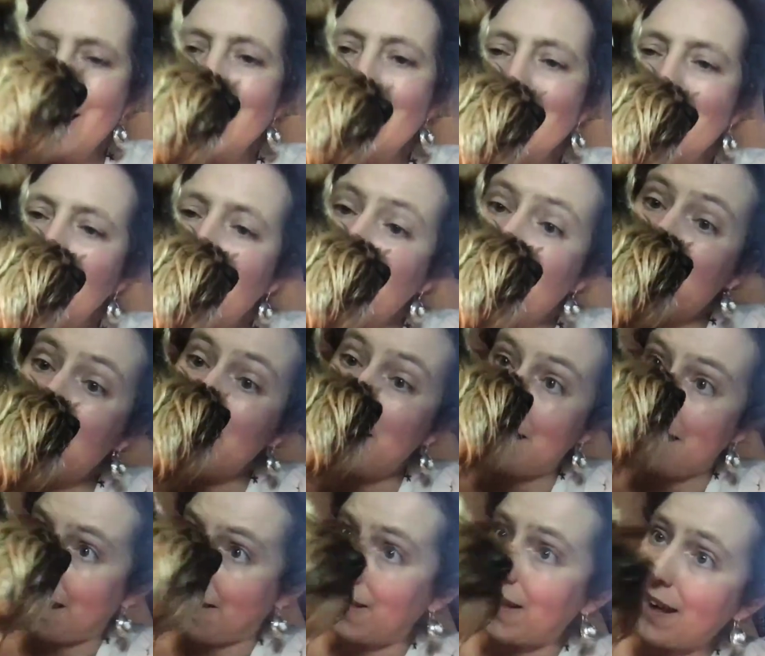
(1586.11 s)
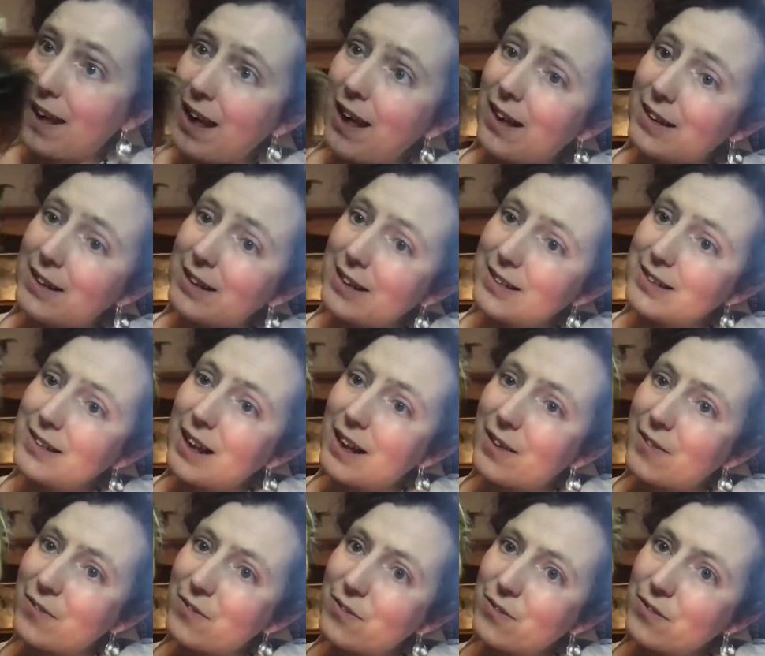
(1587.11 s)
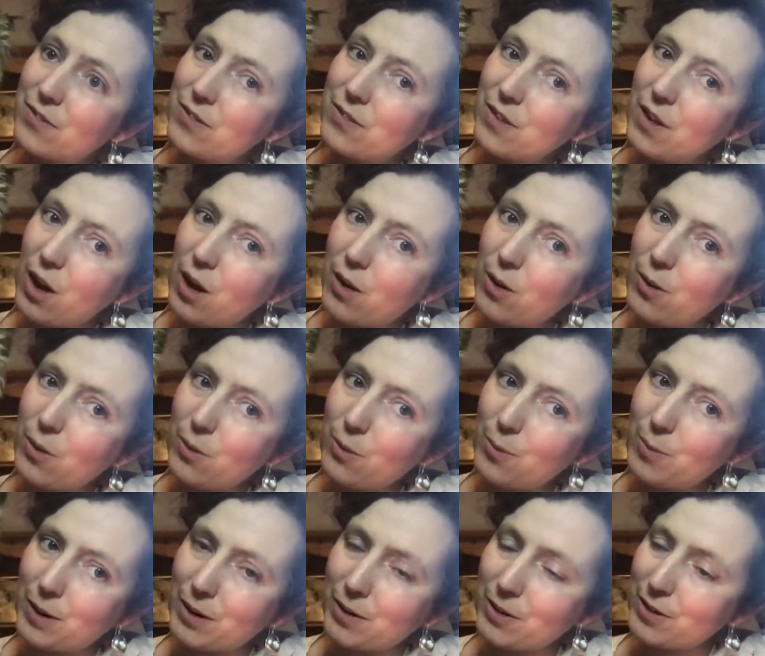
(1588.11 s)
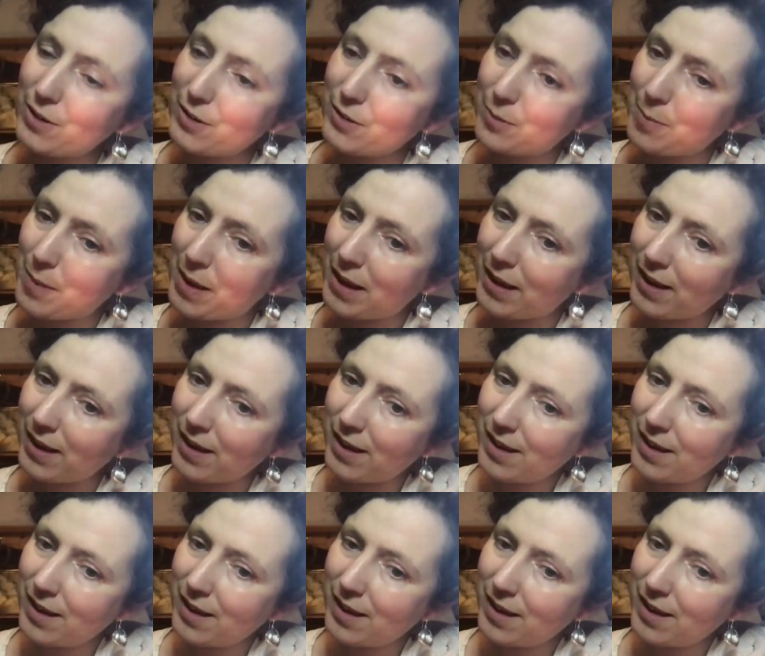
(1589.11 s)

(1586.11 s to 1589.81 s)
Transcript: So, yeah, the cat, is it? Oh my goodness me.